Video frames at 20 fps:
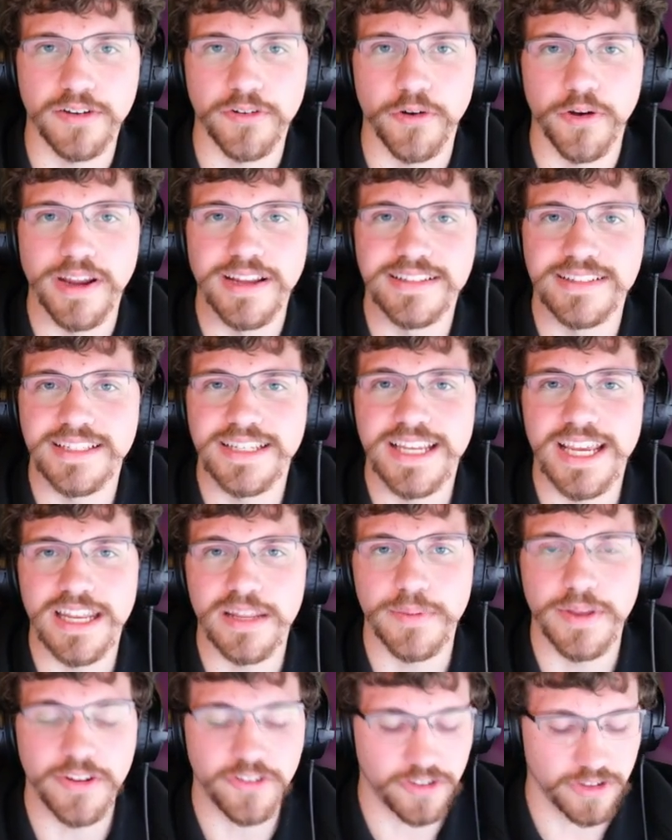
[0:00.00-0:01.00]
crazy
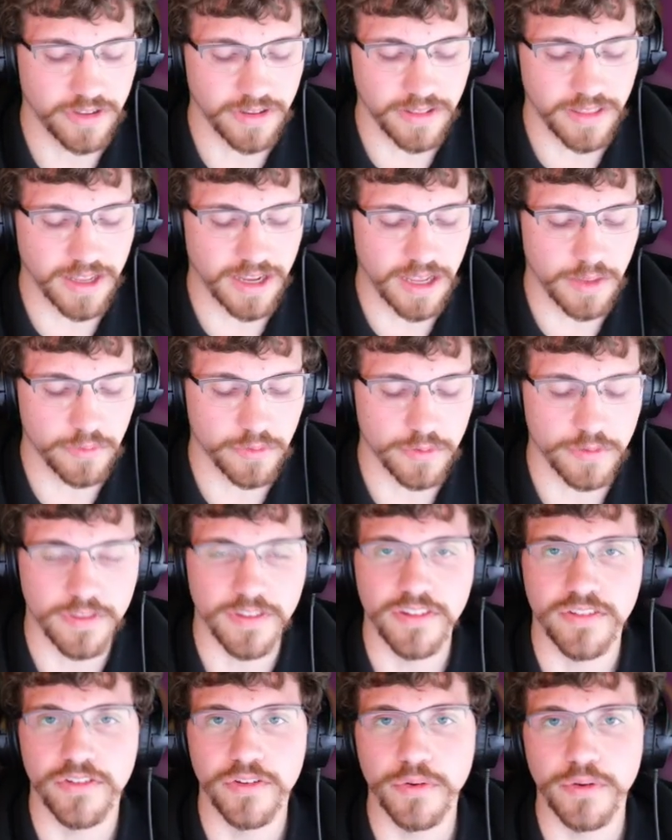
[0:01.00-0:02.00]
animation that comes with
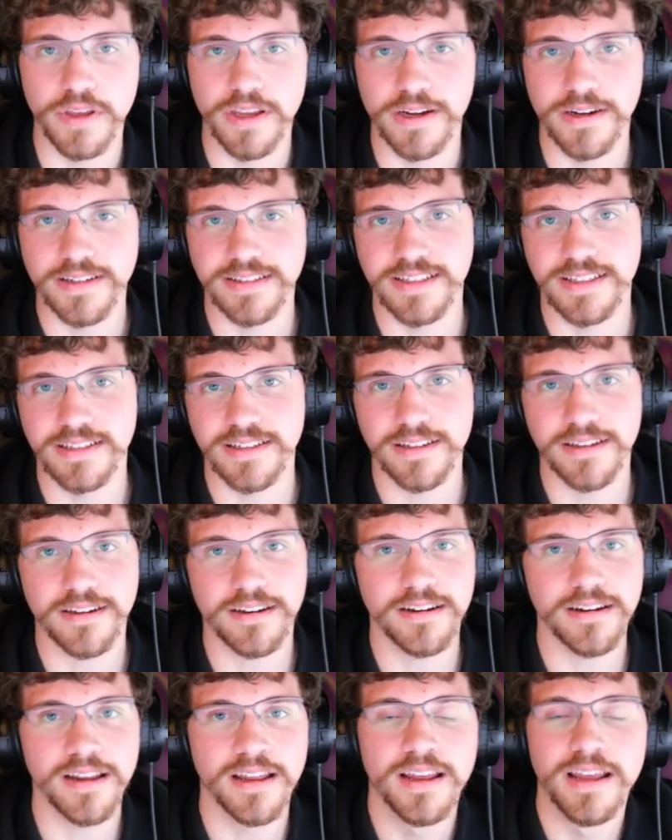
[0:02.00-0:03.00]
this new Giratina
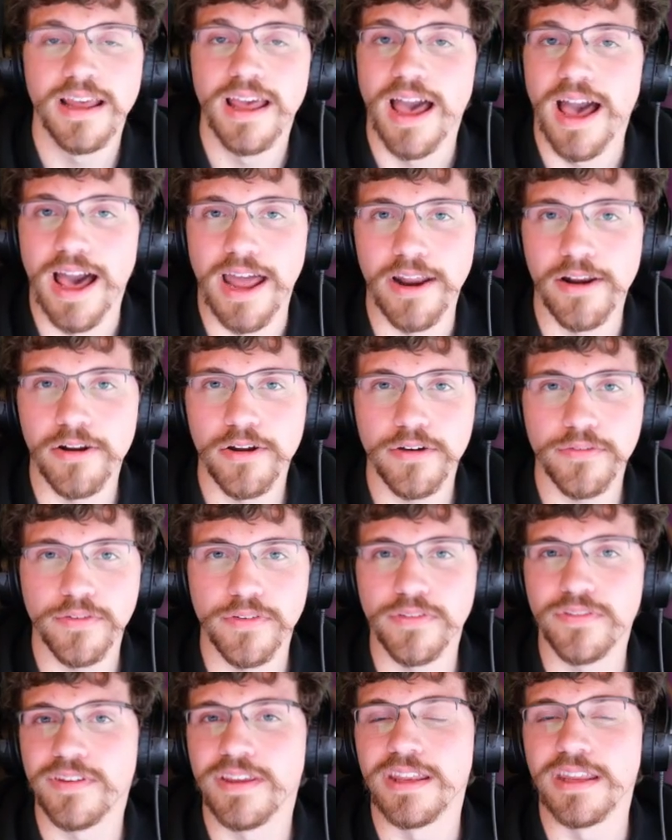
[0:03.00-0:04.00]
card. I don't know if
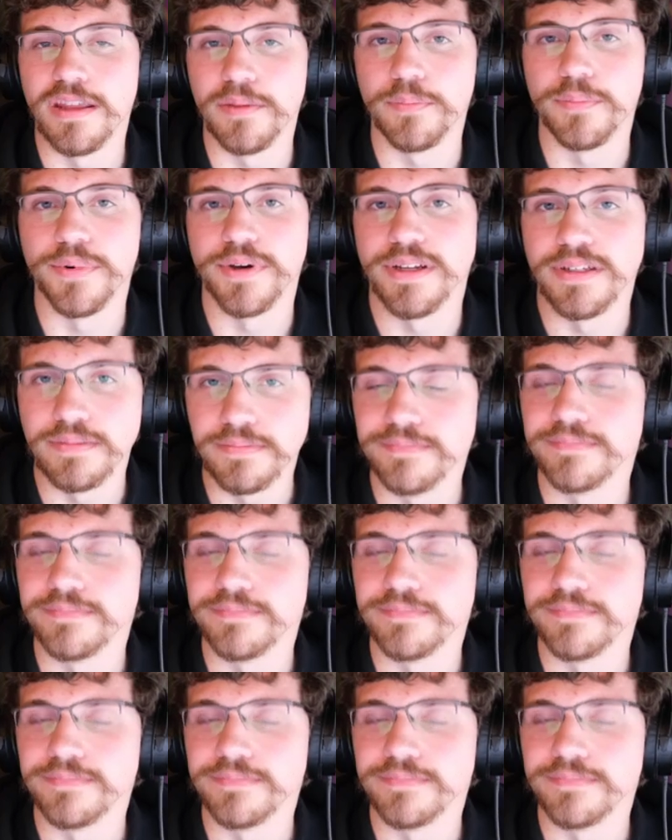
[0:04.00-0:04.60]
you've seen it, but